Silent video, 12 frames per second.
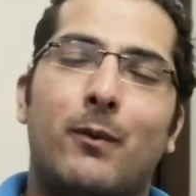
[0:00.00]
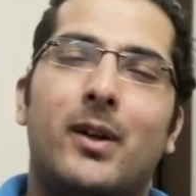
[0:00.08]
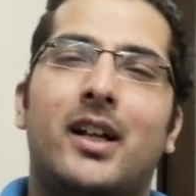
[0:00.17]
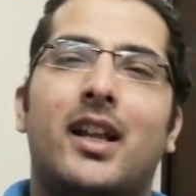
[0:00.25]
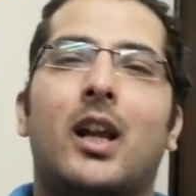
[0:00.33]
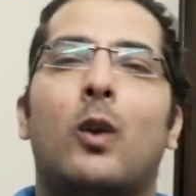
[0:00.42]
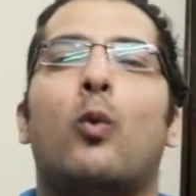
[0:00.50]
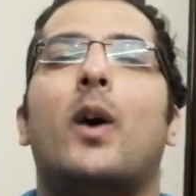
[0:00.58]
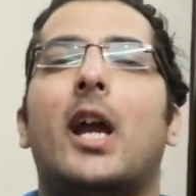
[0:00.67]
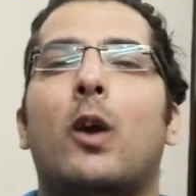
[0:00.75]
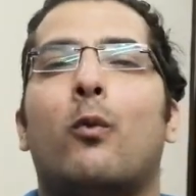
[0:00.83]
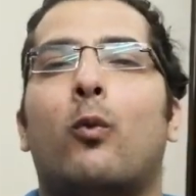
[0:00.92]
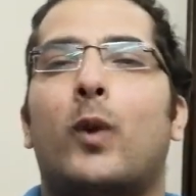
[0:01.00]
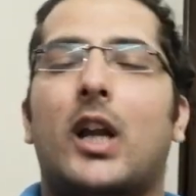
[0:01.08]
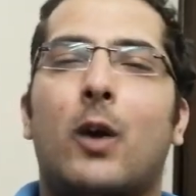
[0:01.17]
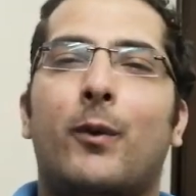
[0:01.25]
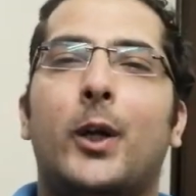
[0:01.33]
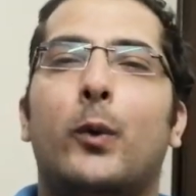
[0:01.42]
They will tell why,
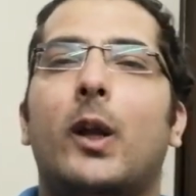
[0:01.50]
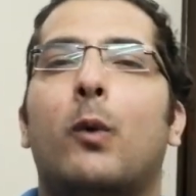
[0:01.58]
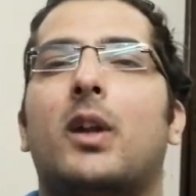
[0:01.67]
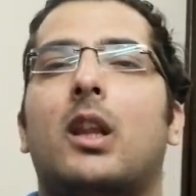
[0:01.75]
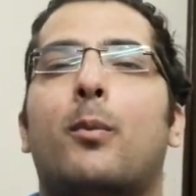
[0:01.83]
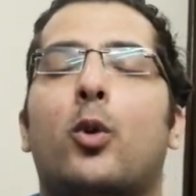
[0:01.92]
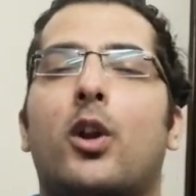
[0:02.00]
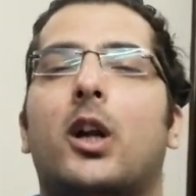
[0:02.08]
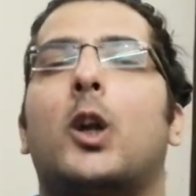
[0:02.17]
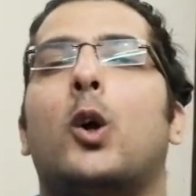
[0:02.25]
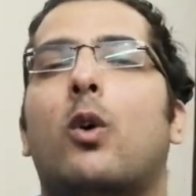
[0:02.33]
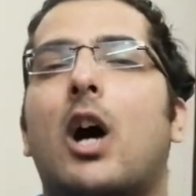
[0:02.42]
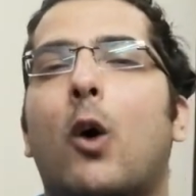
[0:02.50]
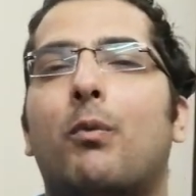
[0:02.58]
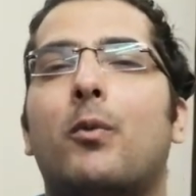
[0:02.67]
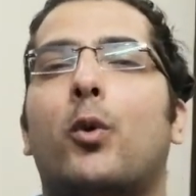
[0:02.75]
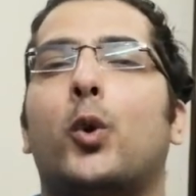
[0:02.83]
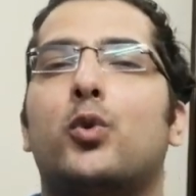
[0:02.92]
what are we doing, what are the product, how
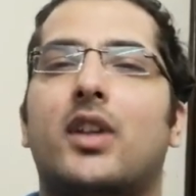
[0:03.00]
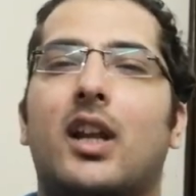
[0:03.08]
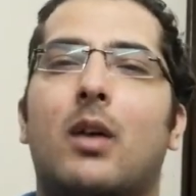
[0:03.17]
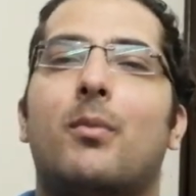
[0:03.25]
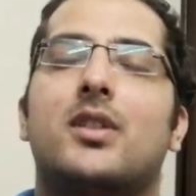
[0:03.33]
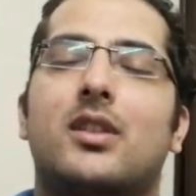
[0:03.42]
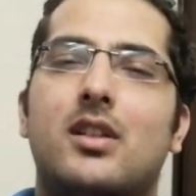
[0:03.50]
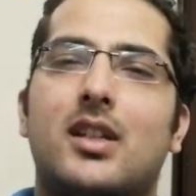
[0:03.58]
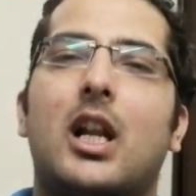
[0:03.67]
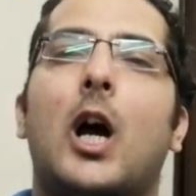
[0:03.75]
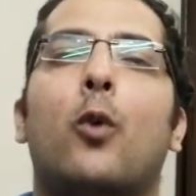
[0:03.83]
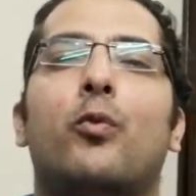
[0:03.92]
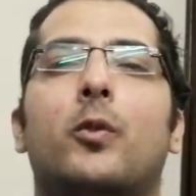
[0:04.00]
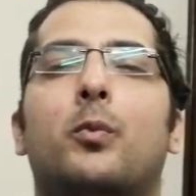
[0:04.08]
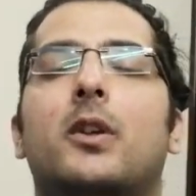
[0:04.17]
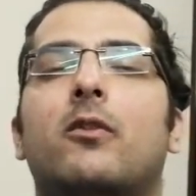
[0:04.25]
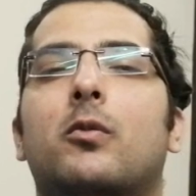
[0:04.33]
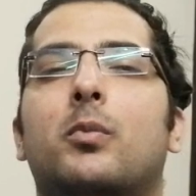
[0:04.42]
we want to scale our business, and how we
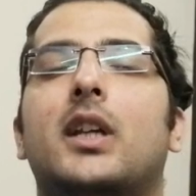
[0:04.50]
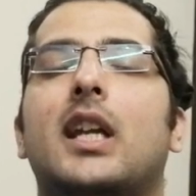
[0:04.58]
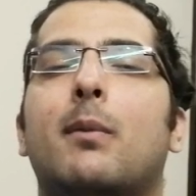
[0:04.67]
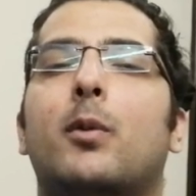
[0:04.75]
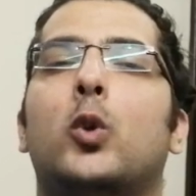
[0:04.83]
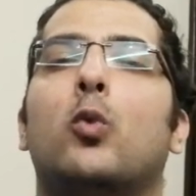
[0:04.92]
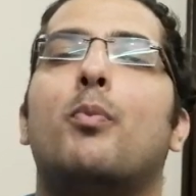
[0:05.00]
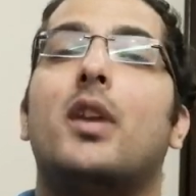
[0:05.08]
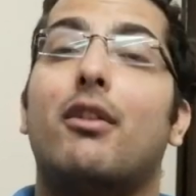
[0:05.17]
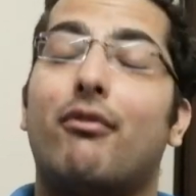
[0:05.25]
will be able to